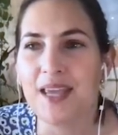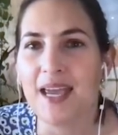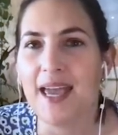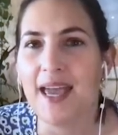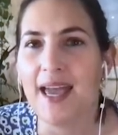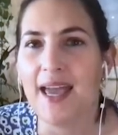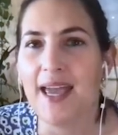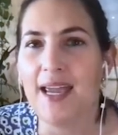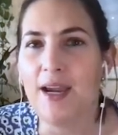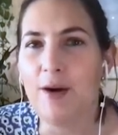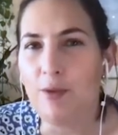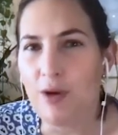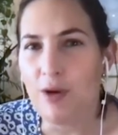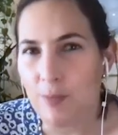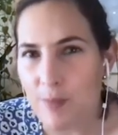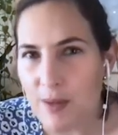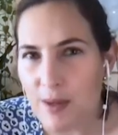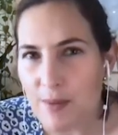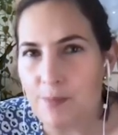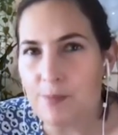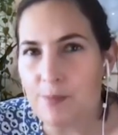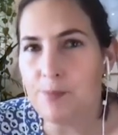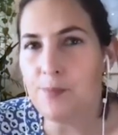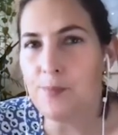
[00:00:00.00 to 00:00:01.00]
It would
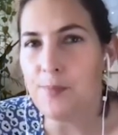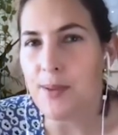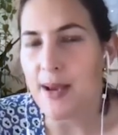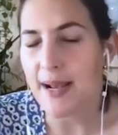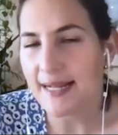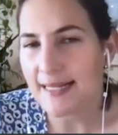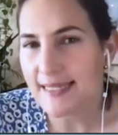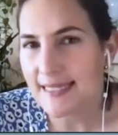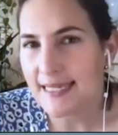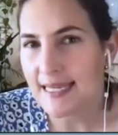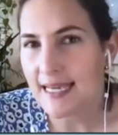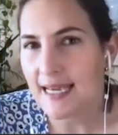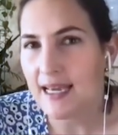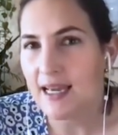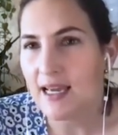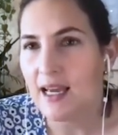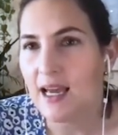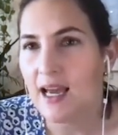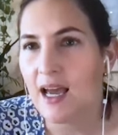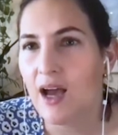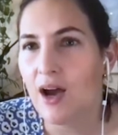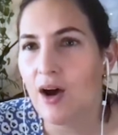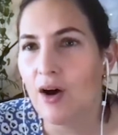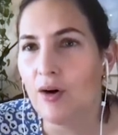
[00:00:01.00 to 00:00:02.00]
be better
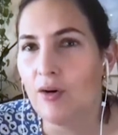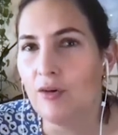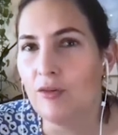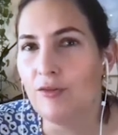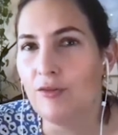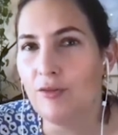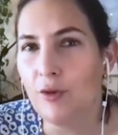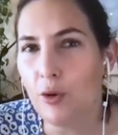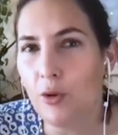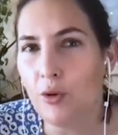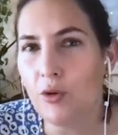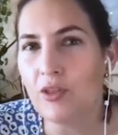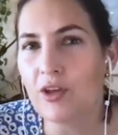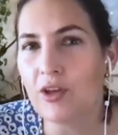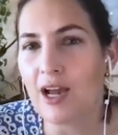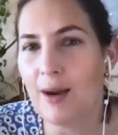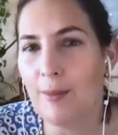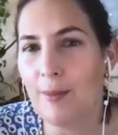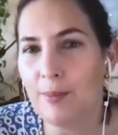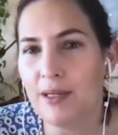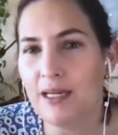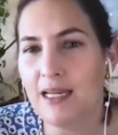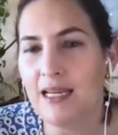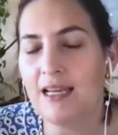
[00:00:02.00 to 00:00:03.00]
for the
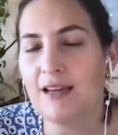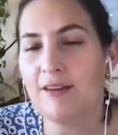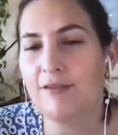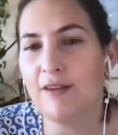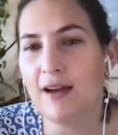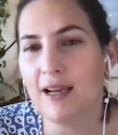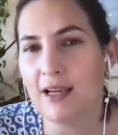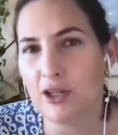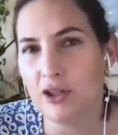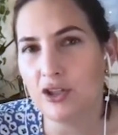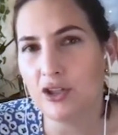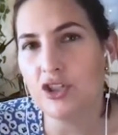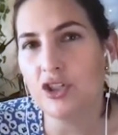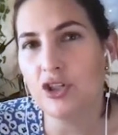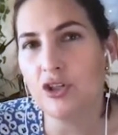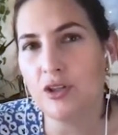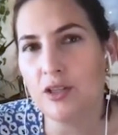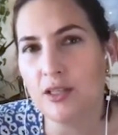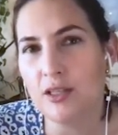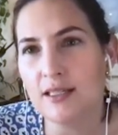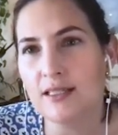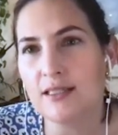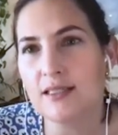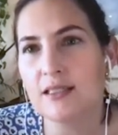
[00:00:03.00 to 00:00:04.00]
company if I could do
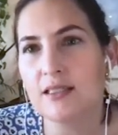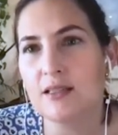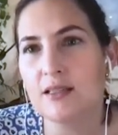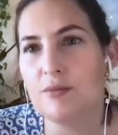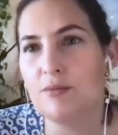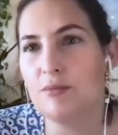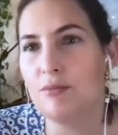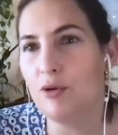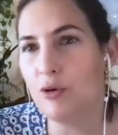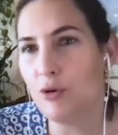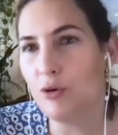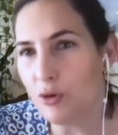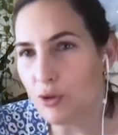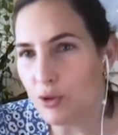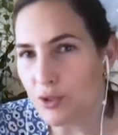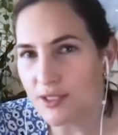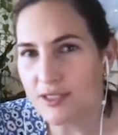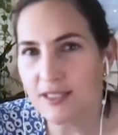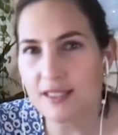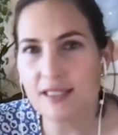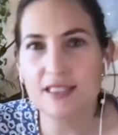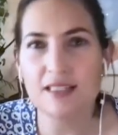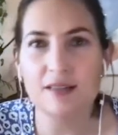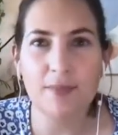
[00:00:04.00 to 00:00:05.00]
this more
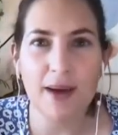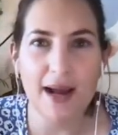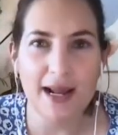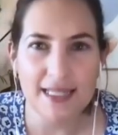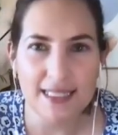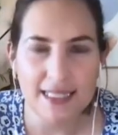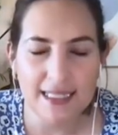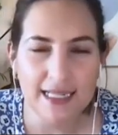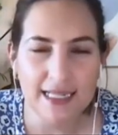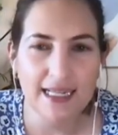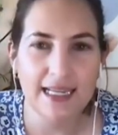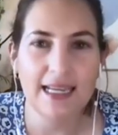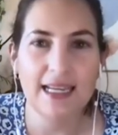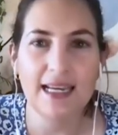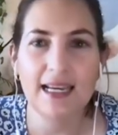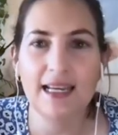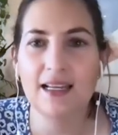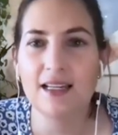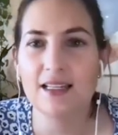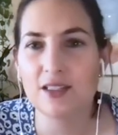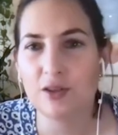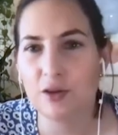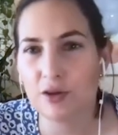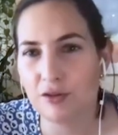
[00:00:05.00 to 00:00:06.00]
systematically
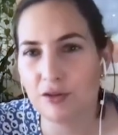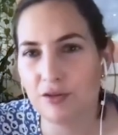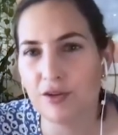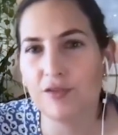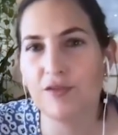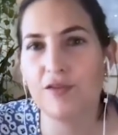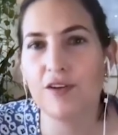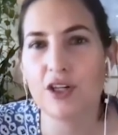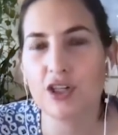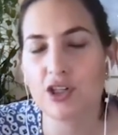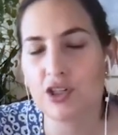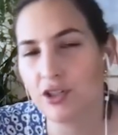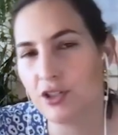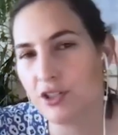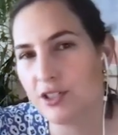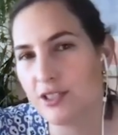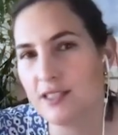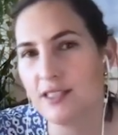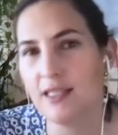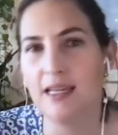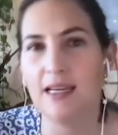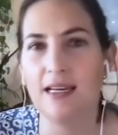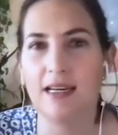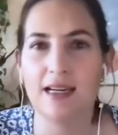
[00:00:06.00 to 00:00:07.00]
in a sort of official
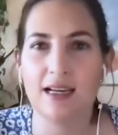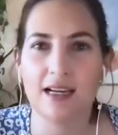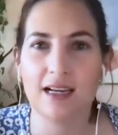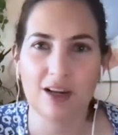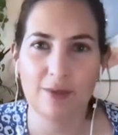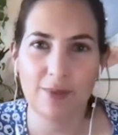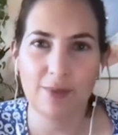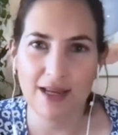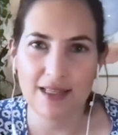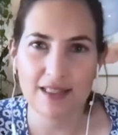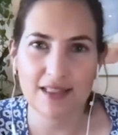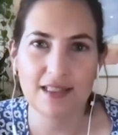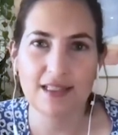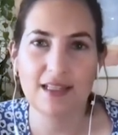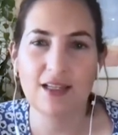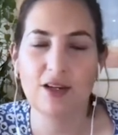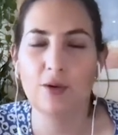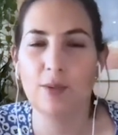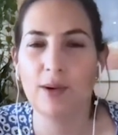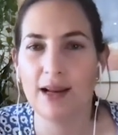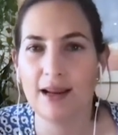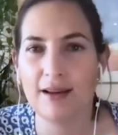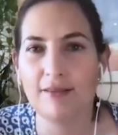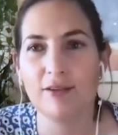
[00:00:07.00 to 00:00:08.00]
senior capacity
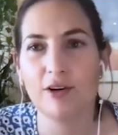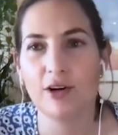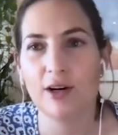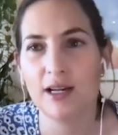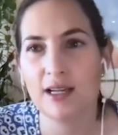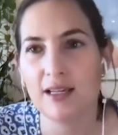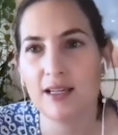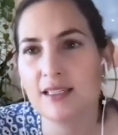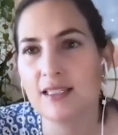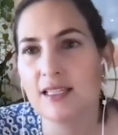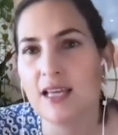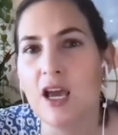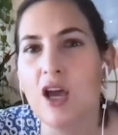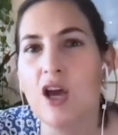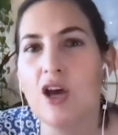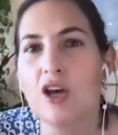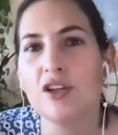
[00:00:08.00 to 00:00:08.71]
or whatever it is.